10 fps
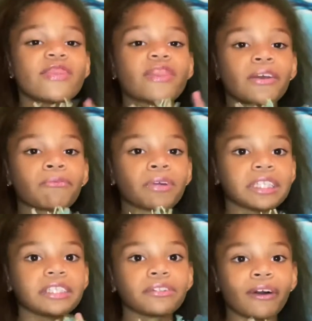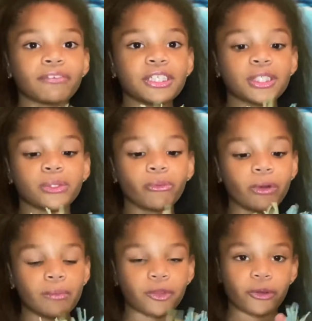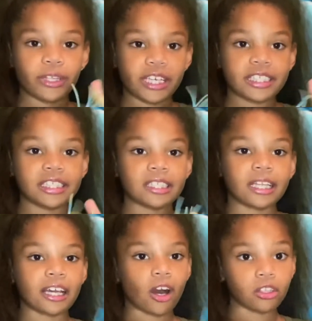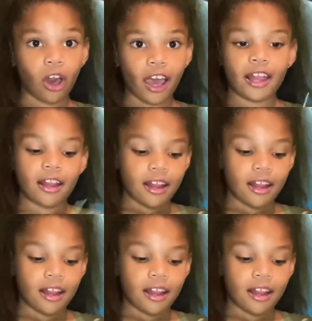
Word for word: They really love to swim through this, like a lot.